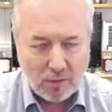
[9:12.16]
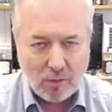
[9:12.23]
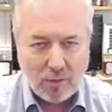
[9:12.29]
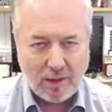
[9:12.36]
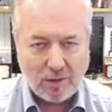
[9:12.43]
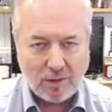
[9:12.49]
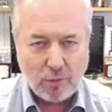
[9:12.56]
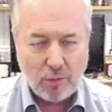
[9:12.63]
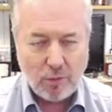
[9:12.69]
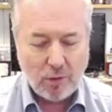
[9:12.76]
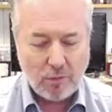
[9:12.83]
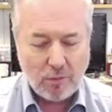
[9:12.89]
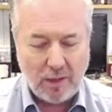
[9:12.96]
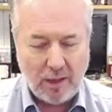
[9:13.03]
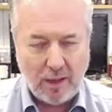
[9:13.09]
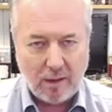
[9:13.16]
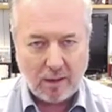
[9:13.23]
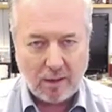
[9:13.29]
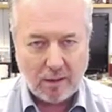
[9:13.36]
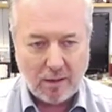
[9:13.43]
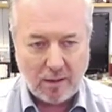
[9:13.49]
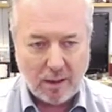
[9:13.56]
Is Oruro
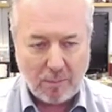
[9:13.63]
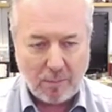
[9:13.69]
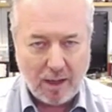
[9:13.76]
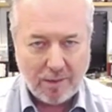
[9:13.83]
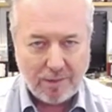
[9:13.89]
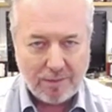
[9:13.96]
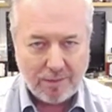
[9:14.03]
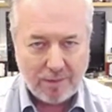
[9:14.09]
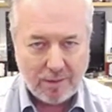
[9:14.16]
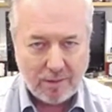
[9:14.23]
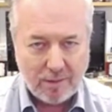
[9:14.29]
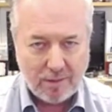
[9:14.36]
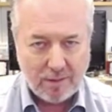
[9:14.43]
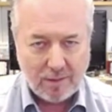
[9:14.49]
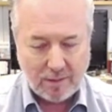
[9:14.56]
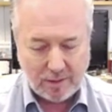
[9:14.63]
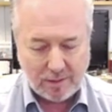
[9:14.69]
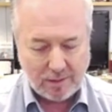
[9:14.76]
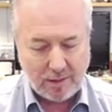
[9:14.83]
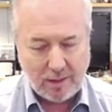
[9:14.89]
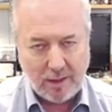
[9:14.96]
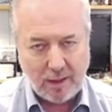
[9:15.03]
near La Paz?
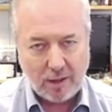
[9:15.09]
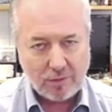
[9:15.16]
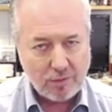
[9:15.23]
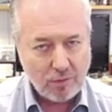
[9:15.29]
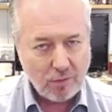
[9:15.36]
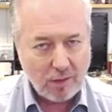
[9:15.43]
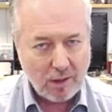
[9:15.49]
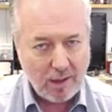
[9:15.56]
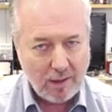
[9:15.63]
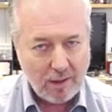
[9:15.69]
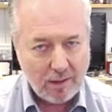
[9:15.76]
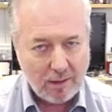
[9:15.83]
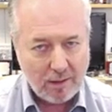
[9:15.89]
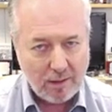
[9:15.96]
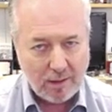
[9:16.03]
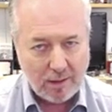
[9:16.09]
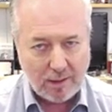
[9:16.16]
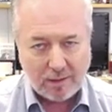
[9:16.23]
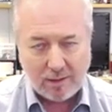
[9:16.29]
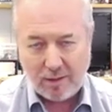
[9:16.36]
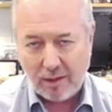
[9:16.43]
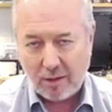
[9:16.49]
Is it near Sucre?
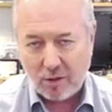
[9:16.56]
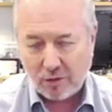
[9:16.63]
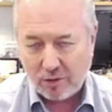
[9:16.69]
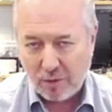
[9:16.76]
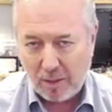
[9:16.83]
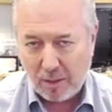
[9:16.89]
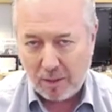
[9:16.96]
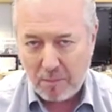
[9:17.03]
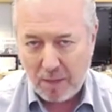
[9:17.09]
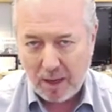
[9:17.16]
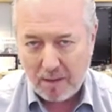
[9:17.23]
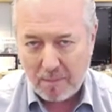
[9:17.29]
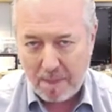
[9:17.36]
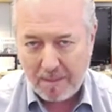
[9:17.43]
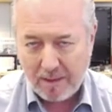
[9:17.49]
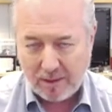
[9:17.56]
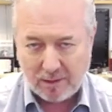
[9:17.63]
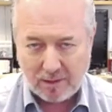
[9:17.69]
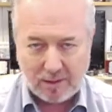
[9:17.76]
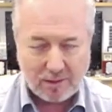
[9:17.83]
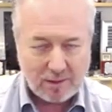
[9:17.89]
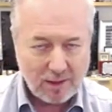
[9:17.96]
Is it near Cochabamba? Is
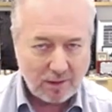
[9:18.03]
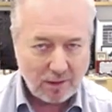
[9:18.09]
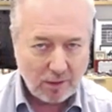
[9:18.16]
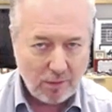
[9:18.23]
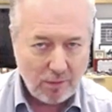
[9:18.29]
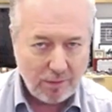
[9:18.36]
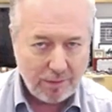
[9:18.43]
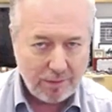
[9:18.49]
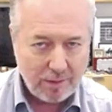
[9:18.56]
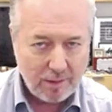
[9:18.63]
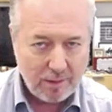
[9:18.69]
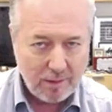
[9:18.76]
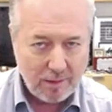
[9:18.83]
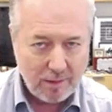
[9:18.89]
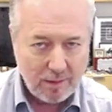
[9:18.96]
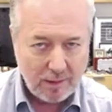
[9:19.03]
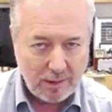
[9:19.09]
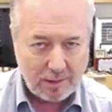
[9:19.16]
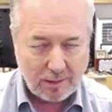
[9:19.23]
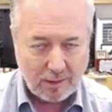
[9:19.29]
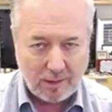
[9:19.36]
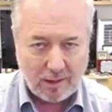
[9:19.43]
it near Santa Cruz?
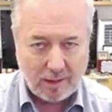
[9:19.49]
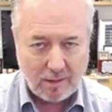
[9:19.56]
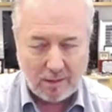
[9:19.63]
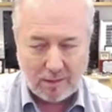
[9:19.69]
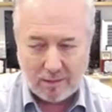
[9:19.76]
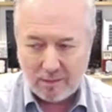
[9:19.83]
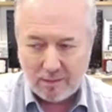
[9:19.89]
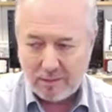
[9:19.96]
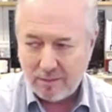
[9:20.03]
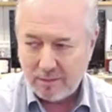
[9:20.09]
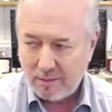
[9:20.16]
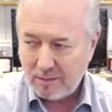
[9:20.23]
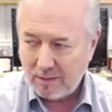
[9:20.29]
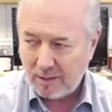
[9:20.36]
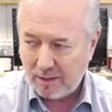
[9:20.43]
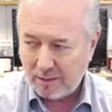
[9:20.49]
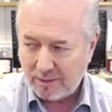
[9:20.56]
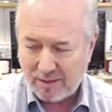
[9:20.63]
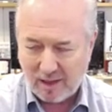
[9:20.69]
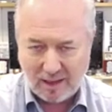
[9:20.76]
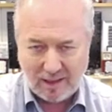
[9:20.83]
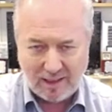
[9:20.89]
Is it near Las
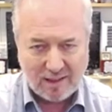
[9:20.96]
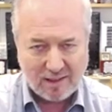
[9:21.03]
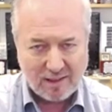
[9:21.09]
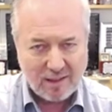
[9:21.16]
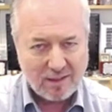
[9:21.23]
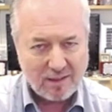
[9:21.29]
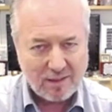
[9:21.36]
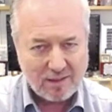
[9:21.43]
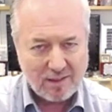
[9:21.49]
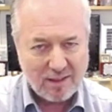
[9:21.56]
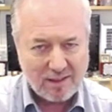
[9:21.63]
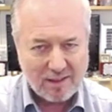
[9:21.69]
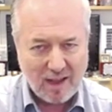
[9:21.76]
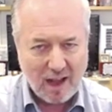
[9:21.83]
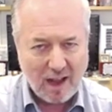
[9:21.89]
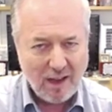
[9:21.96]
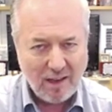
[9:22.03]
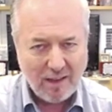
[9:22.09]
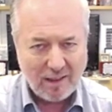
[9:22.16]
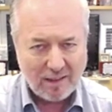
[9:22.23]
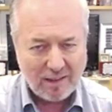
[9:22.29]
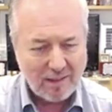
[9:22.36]
Salinas esas de
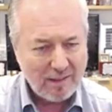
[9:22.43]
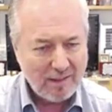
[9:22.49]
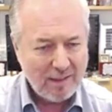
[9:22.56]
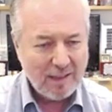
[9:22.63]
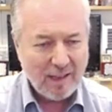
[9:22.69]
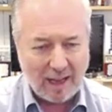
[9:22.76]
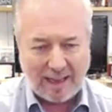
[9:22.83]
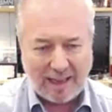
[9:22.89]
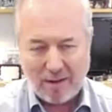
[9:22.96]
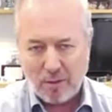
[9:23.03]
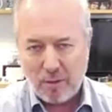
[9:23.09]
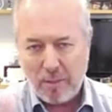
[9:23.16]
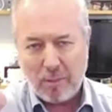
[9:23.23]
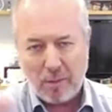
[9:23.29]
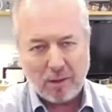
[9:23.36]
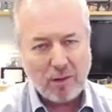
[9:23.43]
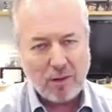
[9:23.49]
sal? I can't remember.